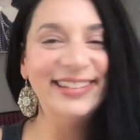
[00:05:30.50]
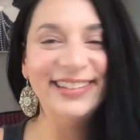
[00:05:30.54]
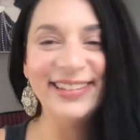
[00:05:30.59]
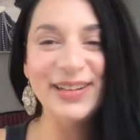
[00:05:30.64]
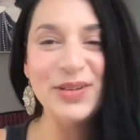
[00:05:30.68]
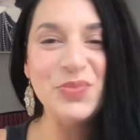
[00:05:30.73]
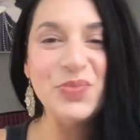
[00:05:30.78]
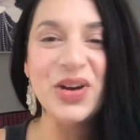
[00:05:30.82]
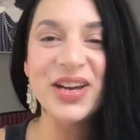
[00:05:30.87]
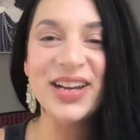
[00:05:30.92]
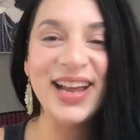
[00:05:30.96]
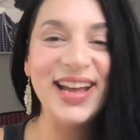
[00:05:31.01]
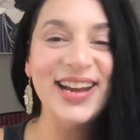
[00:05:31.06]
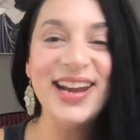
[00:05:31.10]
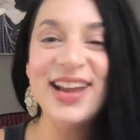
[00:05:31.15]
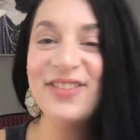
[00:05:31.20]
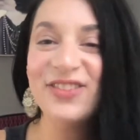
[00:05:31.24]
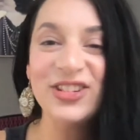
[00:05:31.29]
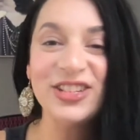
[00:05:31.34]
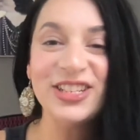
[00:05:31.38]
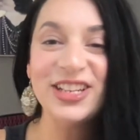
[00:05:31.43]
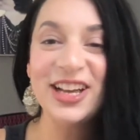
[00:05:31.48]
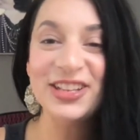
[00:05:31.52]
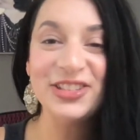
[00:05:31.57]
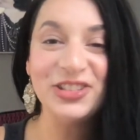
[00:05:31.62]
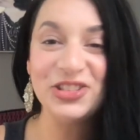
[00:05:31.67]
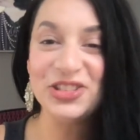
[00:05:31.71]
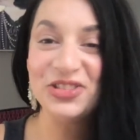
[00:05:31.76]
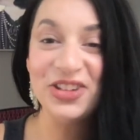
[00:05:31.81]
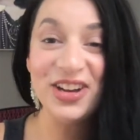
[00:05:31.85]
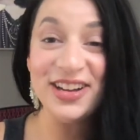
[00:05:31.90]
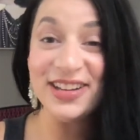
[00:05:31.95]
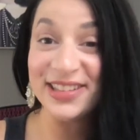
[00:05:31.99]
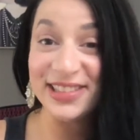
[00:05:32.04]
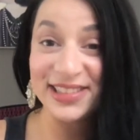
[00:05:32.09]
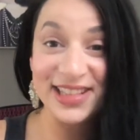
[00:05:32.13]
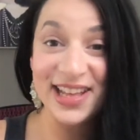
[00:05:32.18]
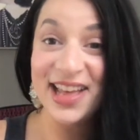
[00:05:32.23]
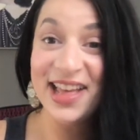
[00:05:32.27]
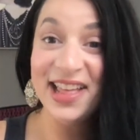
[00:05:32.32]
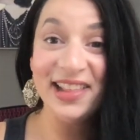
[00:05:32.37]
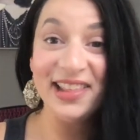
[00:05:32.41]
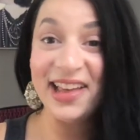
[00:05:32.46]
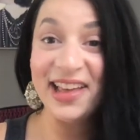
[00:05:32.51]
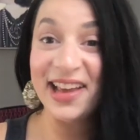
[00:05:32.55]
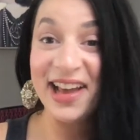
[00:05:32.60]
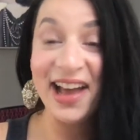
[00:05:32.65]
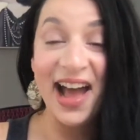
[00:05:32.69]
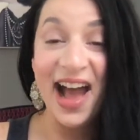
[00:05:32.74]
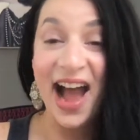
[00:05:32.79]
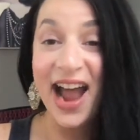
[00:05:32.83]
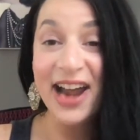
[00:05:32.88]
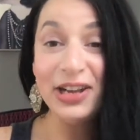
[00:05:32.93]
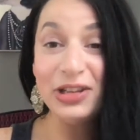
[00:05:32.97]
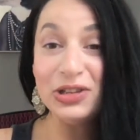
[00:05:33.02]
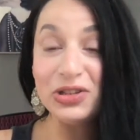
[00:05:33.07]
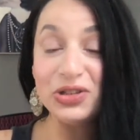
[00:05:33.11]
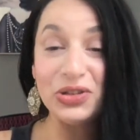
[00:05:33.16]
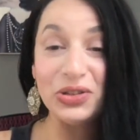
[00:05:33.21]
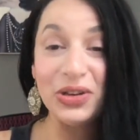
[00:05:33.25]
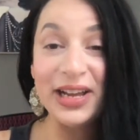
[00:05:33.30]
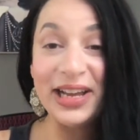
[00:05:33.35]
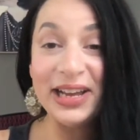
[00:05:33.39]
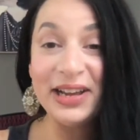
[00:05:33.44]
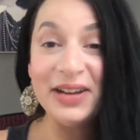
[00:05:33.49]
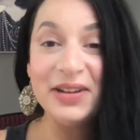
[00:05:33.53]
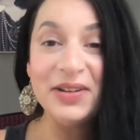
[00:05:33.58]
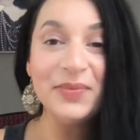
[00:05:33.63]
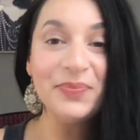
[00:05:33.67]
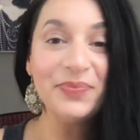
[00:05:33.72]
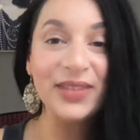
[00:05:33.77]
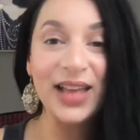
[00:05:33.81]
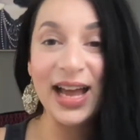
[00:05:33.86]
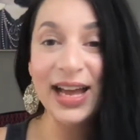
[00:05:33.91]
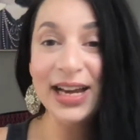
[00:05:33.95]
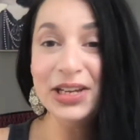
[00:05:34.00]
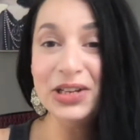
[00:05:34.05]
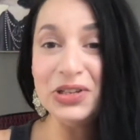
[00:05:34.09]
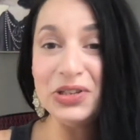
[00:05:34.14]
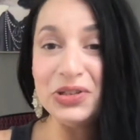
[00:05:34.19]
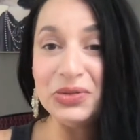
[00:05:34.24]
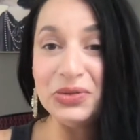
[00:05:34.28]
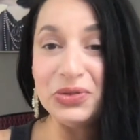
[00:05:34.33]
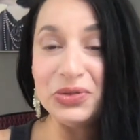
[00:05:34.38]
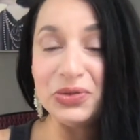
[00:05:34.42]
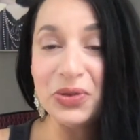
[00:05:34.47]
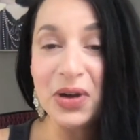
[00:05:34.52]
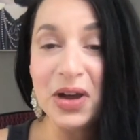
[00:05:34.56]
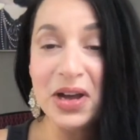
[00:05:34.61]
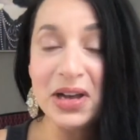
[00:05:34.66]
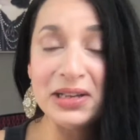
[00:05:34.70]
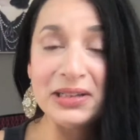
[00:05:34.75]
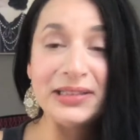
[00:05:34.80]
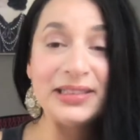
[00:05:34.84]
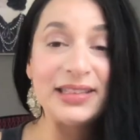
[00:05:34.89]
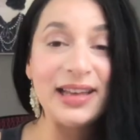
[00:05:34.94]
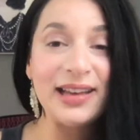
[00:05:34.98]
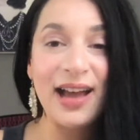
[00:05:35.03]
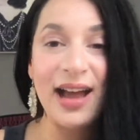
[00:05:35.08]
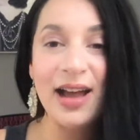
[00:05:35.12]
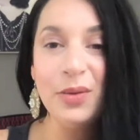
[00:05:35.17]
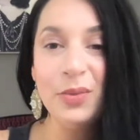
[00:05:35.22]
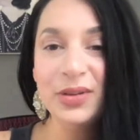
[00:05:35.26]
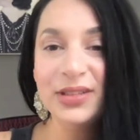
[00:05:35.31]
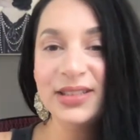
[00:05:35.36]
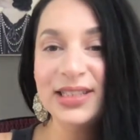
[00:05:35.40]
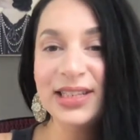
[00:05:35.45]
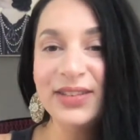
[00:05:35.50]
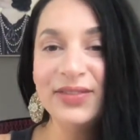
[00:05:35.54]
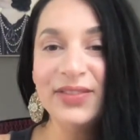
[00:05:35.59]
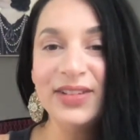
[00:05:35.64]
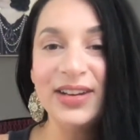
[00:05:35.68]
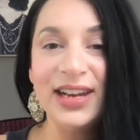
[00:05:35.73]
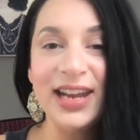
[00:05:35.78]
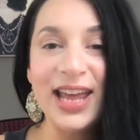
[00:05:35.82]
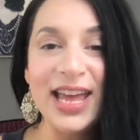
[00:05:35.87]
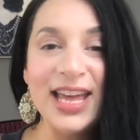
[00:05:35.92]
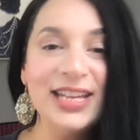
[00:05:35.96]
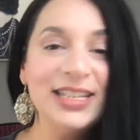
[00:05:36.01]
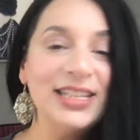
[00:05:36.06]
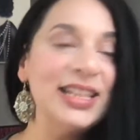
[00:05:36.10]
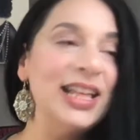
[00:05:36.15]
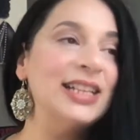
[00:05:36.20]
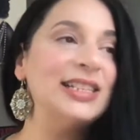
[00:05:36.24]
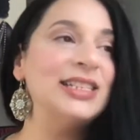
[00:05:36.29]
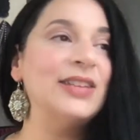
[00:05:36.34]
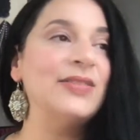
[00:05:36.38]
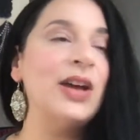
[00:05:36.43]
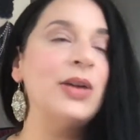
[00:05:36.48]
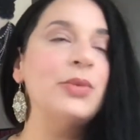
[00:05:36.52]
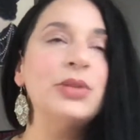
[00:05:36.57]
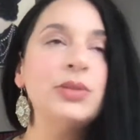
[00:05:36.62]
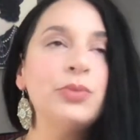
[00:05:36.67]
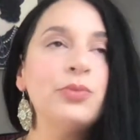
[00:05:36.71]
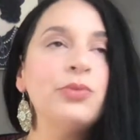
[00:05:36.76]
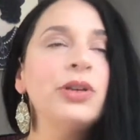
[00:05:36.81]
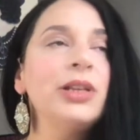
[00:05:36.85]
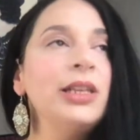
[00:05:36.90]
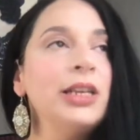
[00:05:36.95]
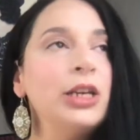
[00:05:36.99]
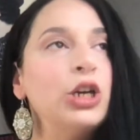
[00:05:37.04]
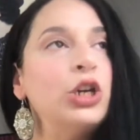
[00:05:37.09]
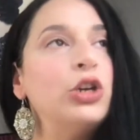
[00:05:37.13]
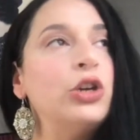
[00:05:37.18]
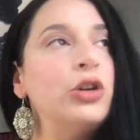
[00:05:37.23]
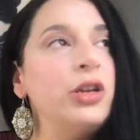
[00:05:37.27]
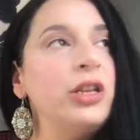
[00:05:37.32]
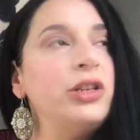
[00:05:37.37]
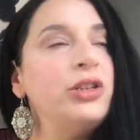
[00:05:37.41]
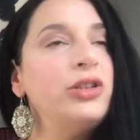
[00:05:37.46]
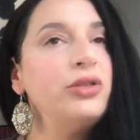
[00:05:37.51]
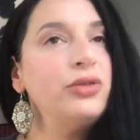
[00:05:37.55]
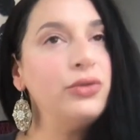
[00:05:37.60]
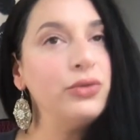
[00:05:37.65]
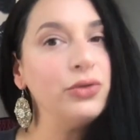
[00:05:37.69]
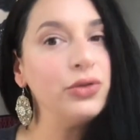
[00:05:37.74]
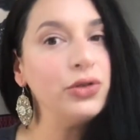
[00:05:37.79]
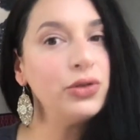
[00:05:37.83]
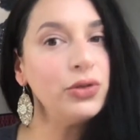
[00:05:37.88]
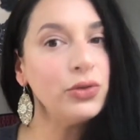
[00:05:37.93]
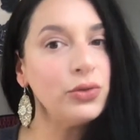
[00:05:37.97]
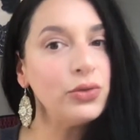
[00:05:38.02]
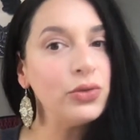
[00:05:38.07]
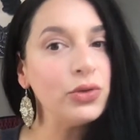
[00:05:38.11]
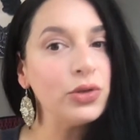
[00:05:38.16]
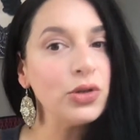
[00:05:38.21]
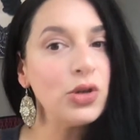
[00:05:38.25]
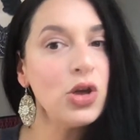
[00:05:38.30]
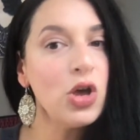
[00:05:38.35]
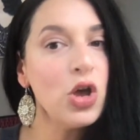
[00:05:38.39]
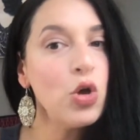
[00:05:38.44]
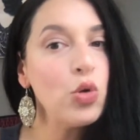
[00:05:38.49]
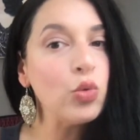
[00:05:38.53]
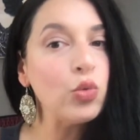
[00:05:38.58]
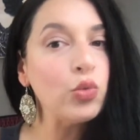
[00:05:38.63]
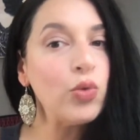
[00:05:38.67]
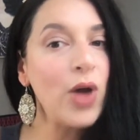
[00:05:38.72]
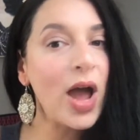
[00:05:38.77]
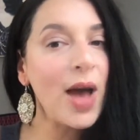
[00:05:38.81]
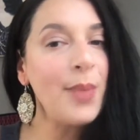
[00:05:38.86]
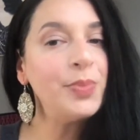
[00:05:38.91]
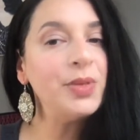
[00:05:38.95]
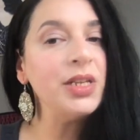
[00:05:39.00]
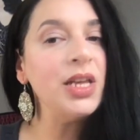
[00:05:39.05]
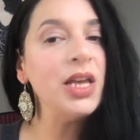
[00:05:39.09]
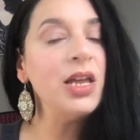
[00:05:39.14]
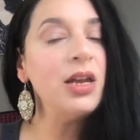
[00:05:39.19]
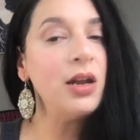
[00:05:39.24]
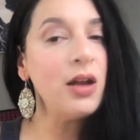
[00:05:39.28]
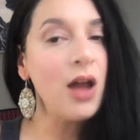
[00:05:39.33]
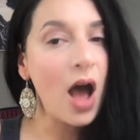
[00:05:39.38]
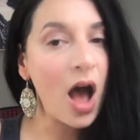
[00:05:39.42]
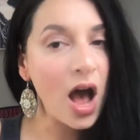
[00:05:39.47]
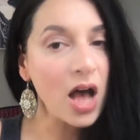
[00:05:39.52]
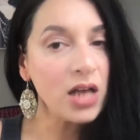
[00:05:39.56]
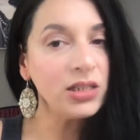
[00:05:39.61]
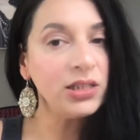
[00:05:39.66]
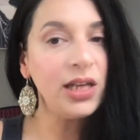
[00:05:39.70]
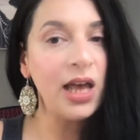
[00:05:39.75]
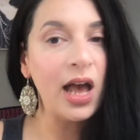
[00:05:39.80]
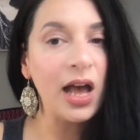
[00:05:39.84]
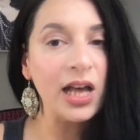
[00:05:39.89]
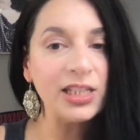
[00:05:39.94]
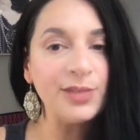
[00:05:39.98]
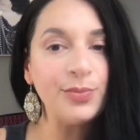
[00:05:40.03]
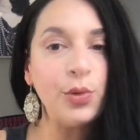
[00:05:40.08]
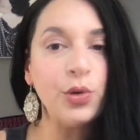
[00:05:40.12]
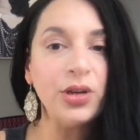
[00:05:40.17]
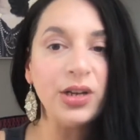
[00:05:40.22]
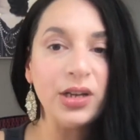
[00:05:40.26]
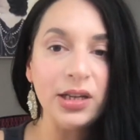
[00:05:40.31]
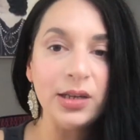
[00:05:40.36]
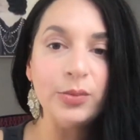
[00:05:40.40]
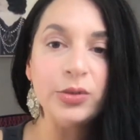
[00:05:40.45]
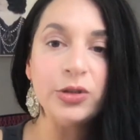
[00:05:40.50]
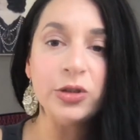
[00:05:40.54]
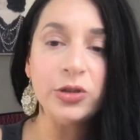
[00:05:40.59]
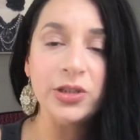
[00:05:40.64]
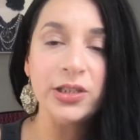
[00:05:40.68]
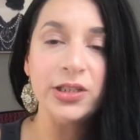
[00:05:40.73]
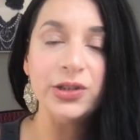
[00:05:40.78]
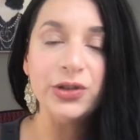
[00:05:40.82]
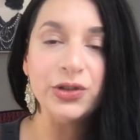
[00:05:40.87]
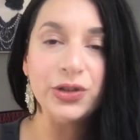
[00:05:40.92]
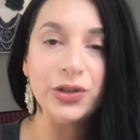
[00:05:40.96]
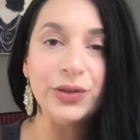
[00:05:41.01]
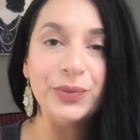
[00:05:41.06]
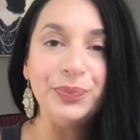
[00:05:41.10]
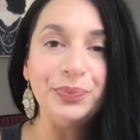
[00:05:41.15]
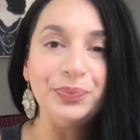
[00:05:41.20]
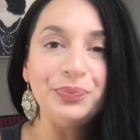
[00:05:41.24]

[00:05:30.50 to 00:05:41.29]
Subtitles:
But I never touched drugs. Like, I didn't drink, I didn't do drugs. Like, I wasn't even into that stuff. I was really a goody two shoes wrapped in an Ozzy Osbourne t-shirt.